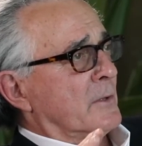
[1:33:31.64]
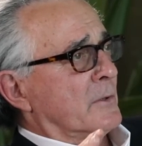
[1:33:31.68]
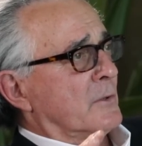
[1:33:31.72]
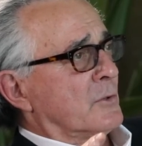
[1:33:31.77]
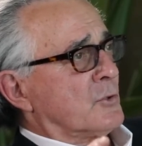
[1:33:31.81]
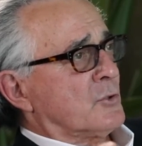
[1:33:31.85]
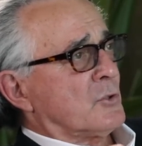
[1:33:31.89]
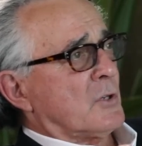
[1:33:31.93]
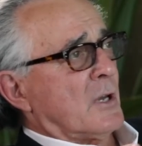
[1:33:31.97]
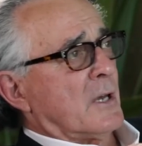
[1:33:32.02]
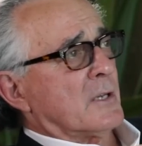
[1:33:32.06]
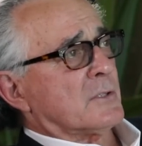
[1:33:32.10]
The
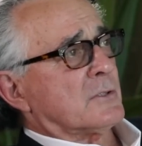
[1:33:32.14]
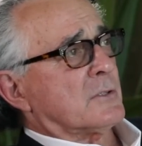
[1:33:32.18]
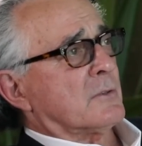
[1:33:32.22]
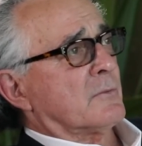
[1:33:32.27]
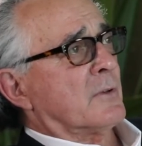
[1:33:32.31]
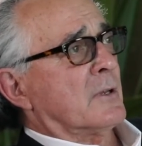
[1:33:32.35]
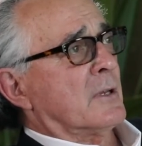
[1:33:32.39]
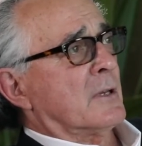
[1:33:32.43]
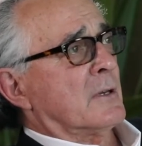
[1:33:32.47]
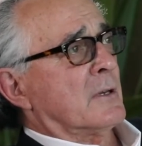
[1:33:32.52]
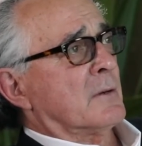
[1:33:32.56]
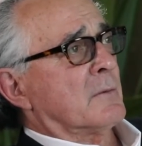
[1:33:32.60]
shots
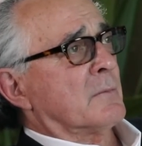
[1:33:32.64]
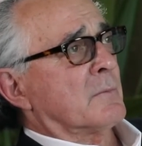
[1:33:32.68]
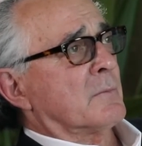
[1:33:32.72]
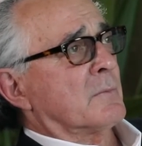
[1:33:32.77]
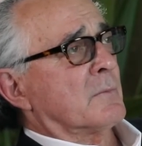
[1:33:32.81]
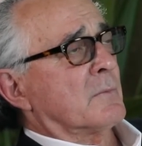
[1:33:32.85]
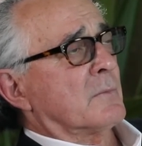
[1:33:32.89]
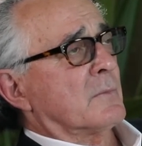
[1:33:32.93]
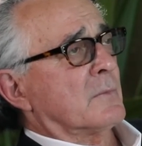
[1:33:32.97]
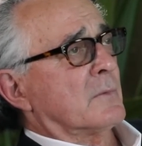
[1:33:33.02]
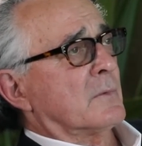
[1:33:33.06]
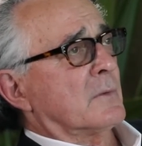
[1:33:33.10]
of him
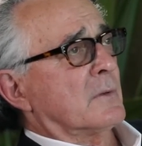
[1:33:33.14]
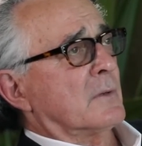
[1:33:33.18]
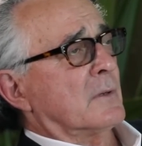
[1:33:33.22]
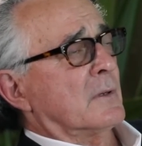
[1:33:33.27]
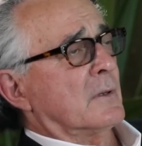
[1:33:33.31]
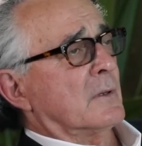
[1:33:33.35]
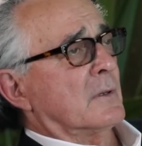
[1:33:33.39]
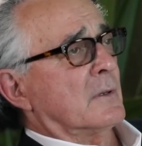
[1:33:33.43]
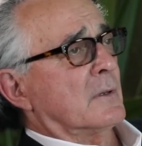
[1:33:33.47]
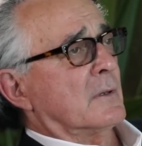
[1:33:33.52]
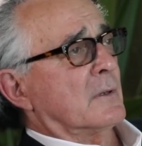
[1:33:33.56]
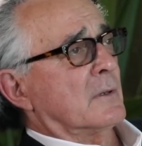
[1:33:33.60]

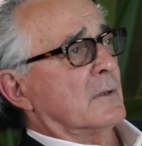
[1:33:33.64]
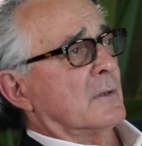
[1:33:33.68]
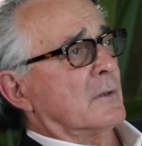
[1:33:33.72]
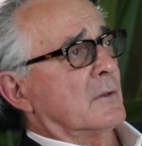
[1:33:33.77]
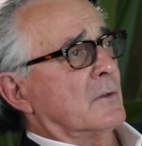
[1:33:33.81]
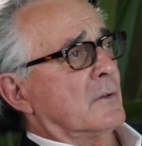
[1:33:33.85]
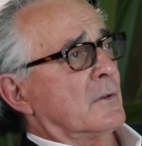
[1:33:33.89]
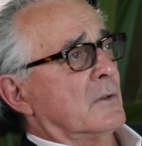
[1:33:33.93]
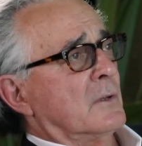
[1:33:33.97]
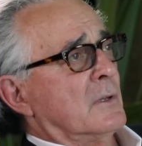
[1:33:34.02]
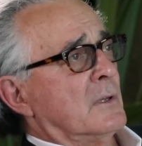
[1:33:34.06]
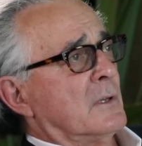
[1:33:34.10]

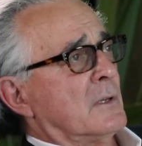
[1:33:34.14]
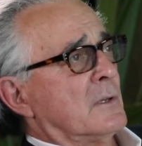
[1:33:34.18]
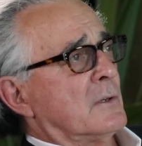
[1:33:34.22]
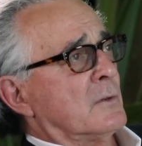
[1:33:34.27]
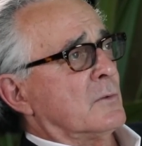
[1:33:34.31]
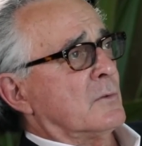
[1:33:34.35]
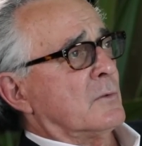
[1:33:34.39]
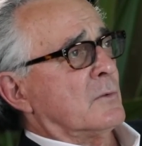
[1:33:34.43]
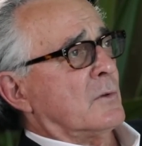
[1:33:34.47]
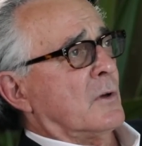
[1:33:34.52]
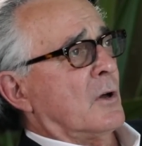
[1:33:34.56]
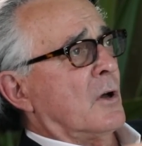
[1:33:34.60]

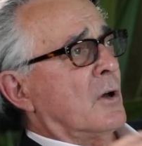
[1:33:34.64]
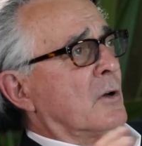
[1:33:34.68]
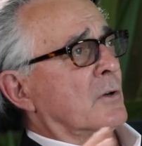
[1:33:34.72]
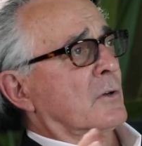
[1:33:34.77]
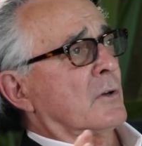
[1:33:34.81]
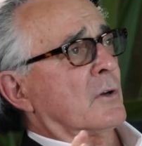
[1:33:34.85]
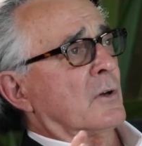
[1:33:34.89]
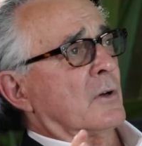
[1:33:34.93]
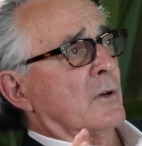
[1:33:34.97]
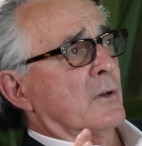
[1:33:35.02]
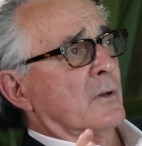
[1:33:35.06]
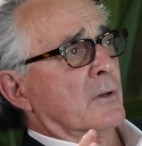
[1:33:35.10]
in Hong
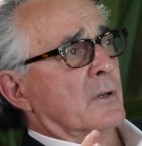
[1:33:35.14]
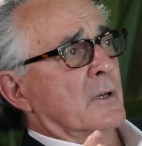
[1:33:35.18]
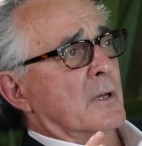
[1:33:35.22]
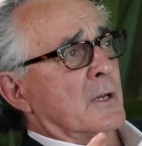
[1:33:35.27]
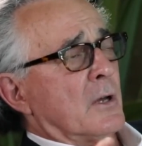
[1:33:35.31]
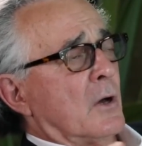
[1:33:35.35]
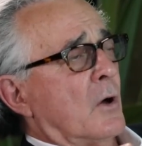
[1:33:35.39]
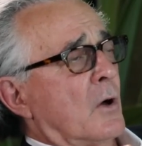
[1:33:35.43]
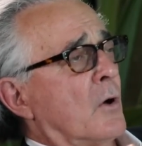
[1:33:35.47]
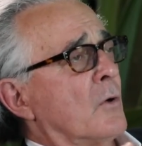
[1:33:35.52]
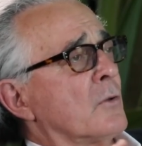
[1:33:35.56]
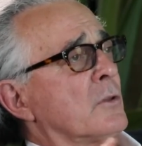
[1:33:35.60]
Kong
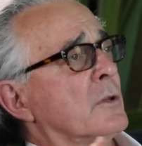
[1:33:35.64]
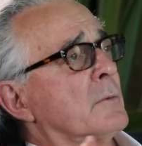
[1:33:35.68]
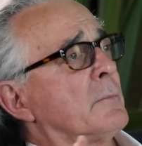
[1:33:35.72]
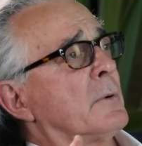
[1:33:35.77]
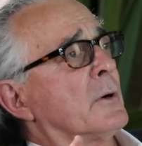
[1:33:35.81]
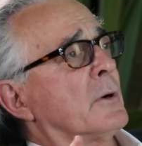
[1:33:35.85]
on the